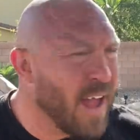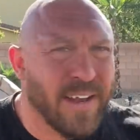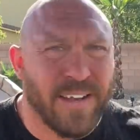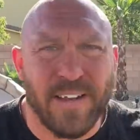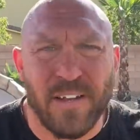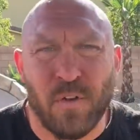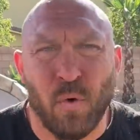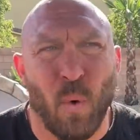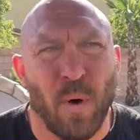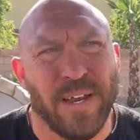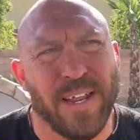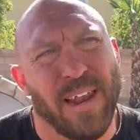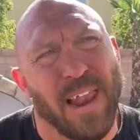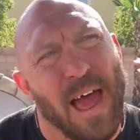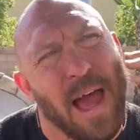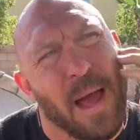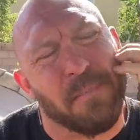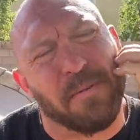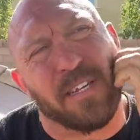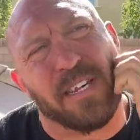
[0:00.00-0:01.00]
I did 20
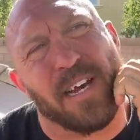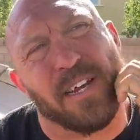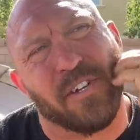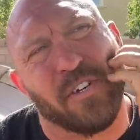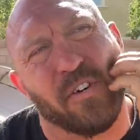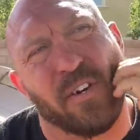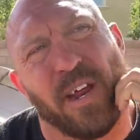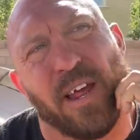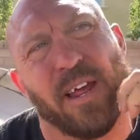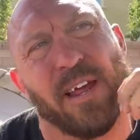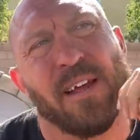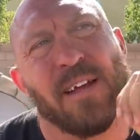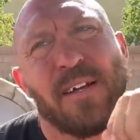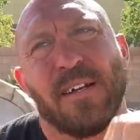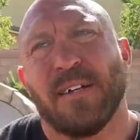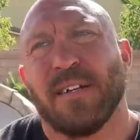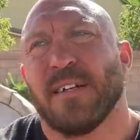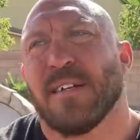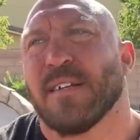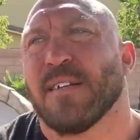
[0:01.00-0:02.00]
laps yesterday.
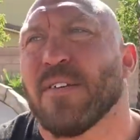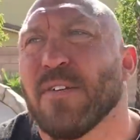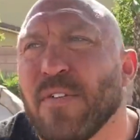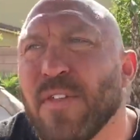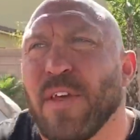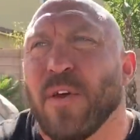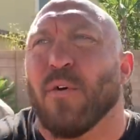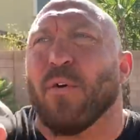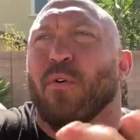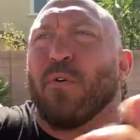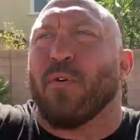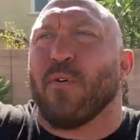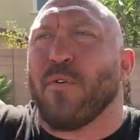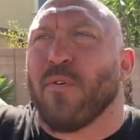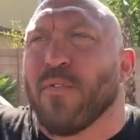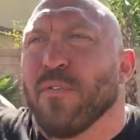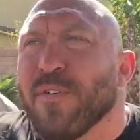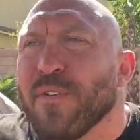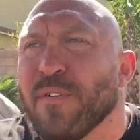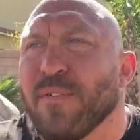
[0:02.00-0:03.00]
Do the
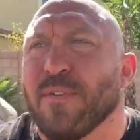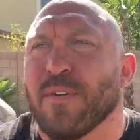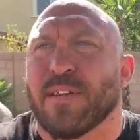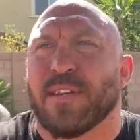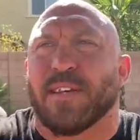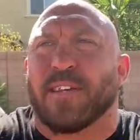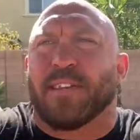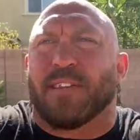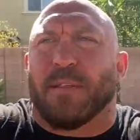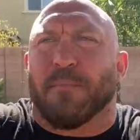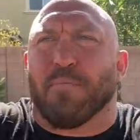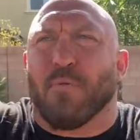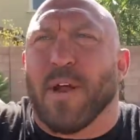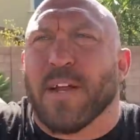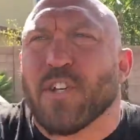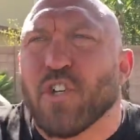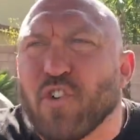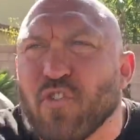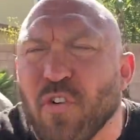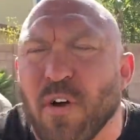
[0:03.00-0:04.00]
old, what is this, the
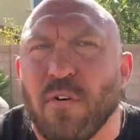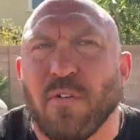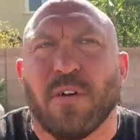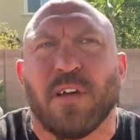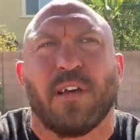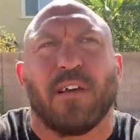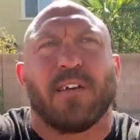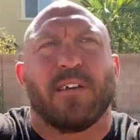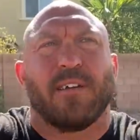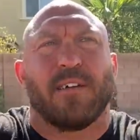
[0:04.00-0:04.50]
breaststroke?